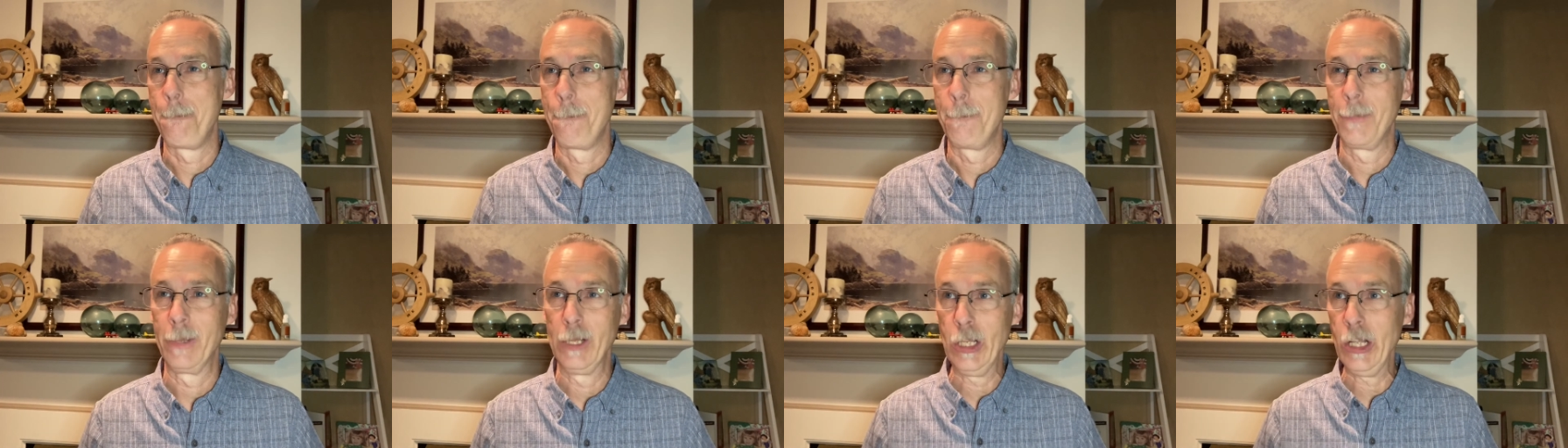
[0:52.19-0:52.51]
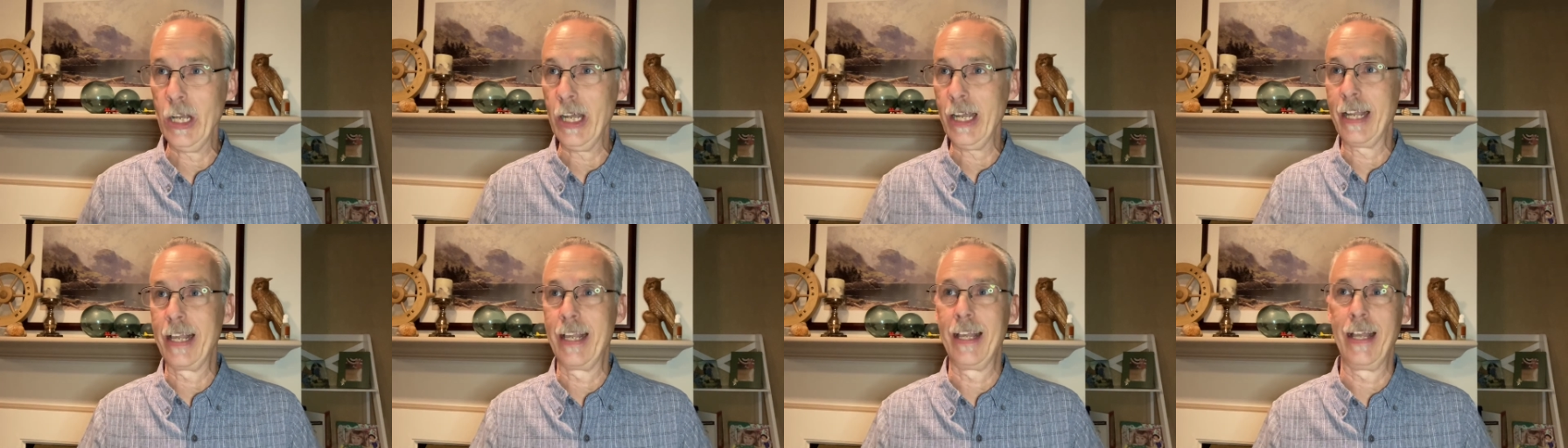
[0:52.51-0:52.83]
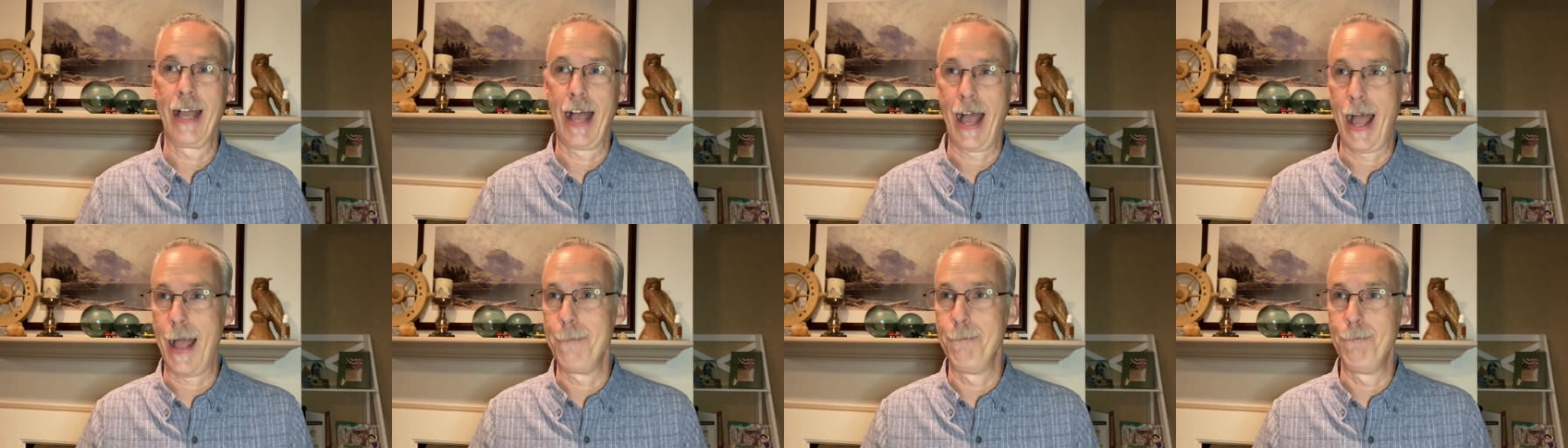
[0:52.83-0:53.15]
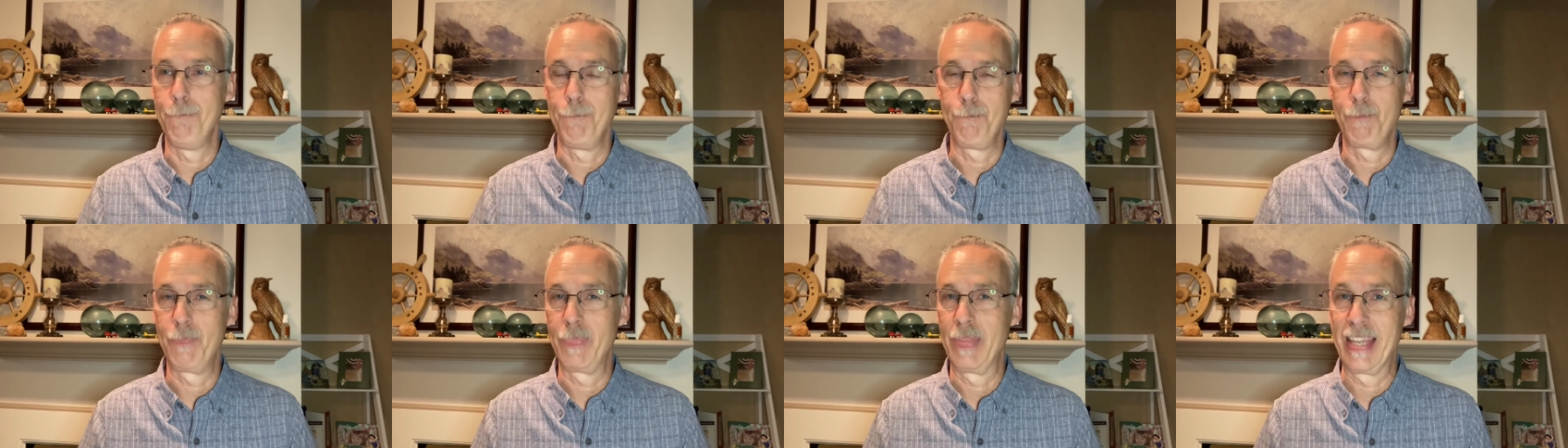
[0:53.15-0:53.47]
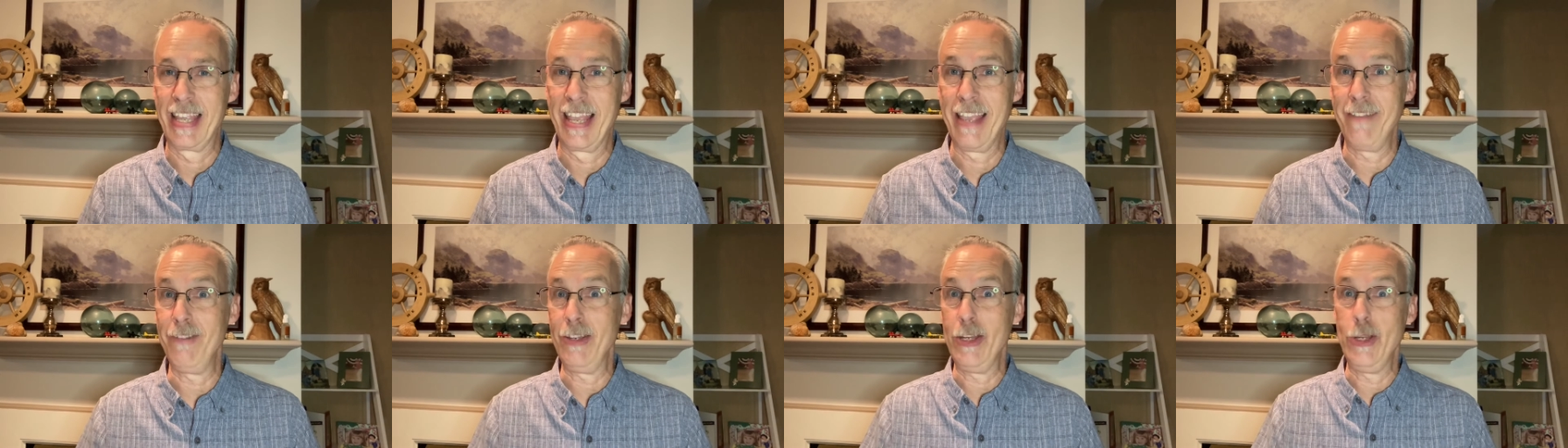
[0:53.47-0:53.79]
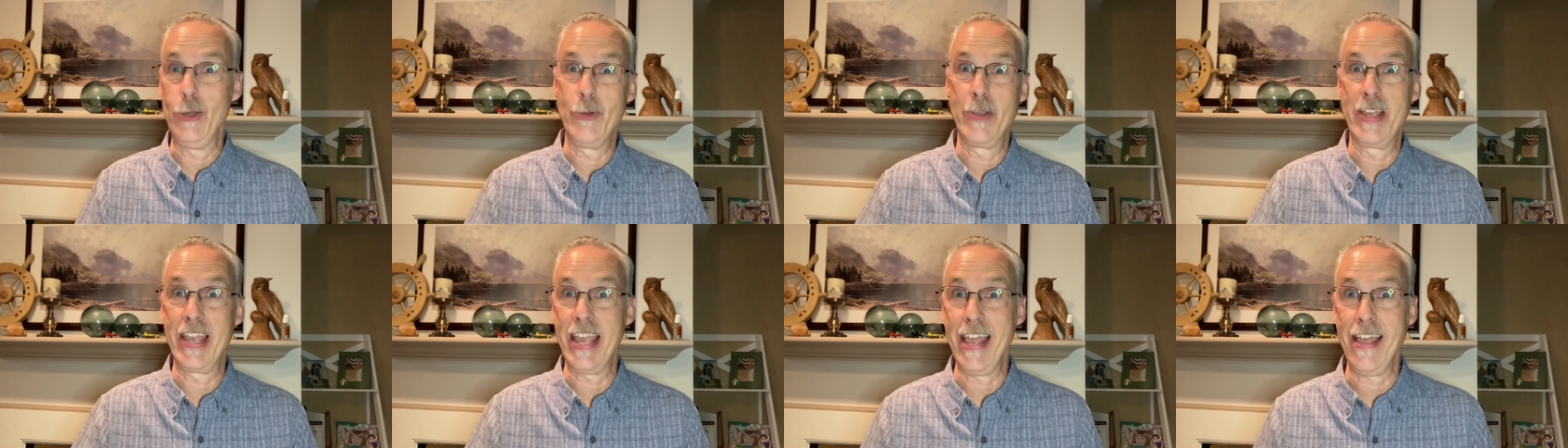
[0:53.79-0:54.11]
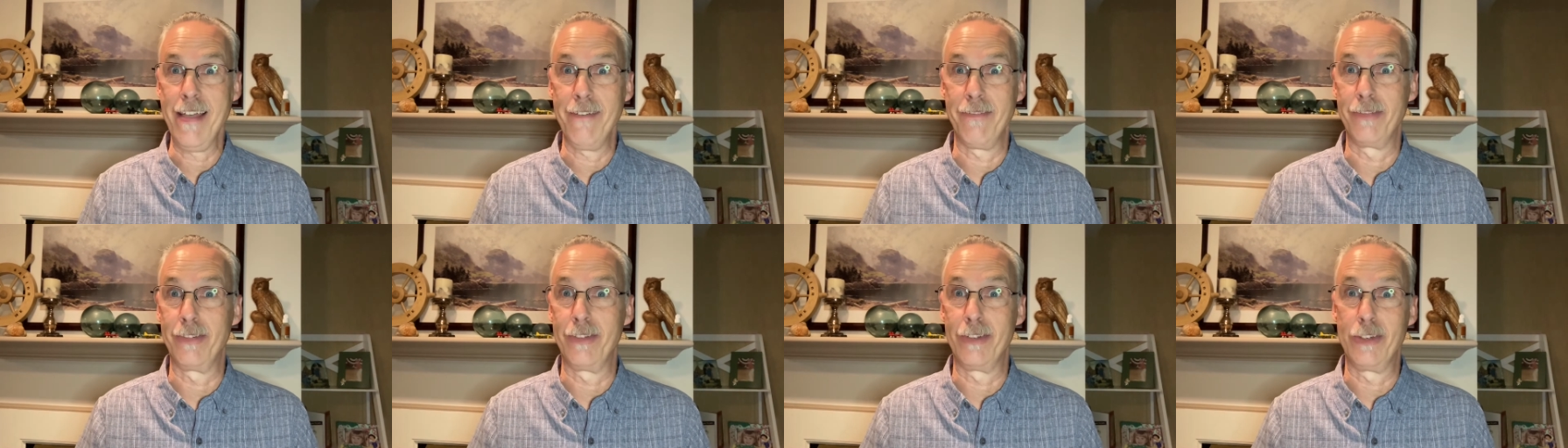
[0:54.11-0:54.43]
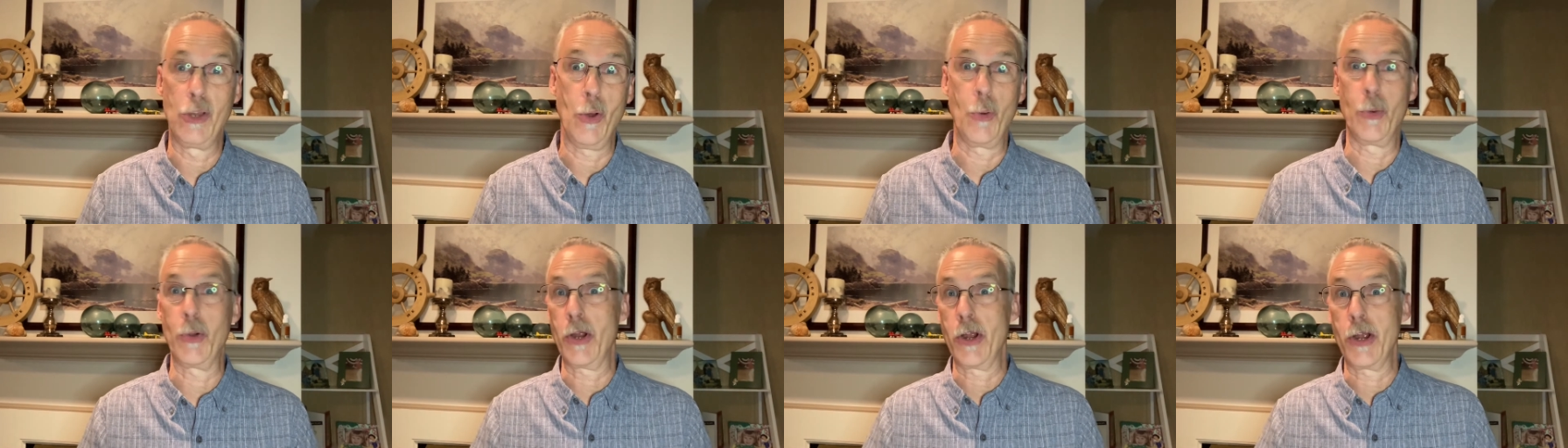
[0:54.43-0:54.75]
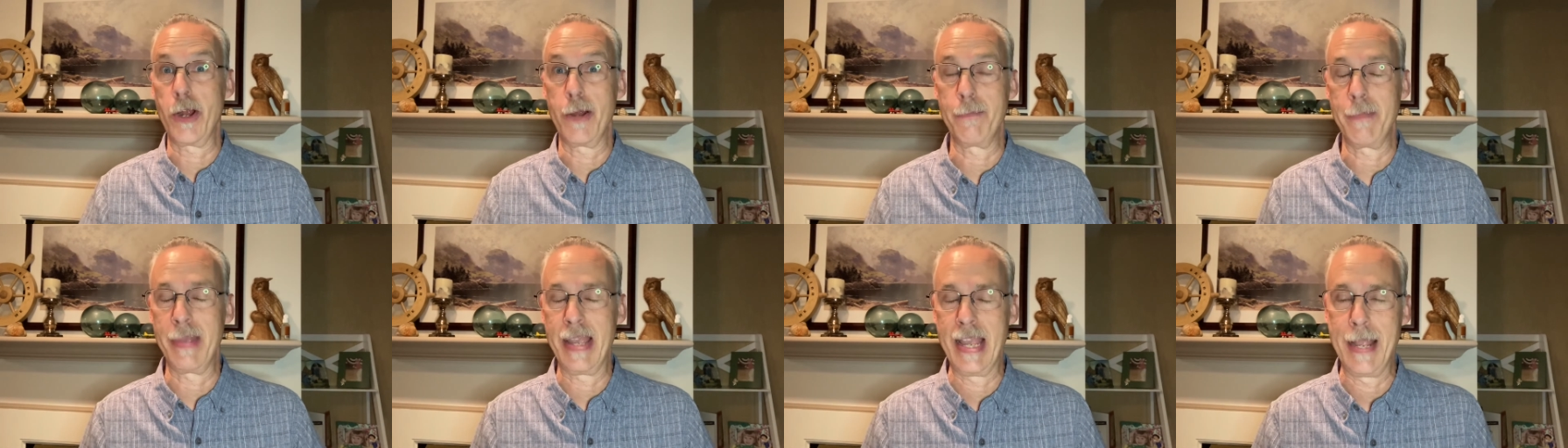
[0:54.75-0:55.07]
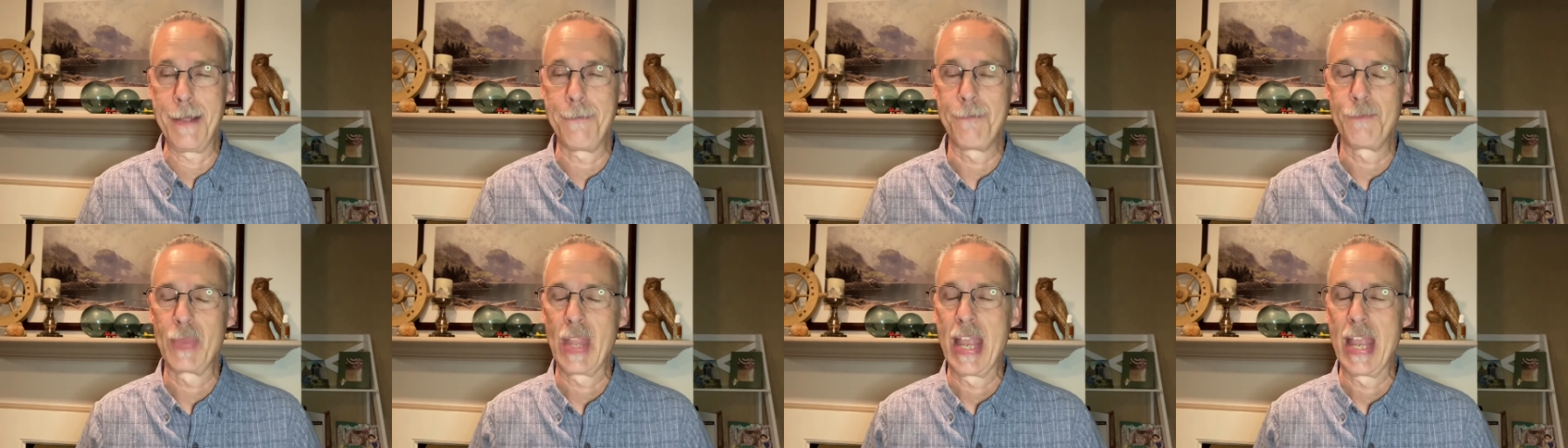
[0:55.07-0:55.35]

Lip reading: Look, I'm giving you gifts. Don't hurt me.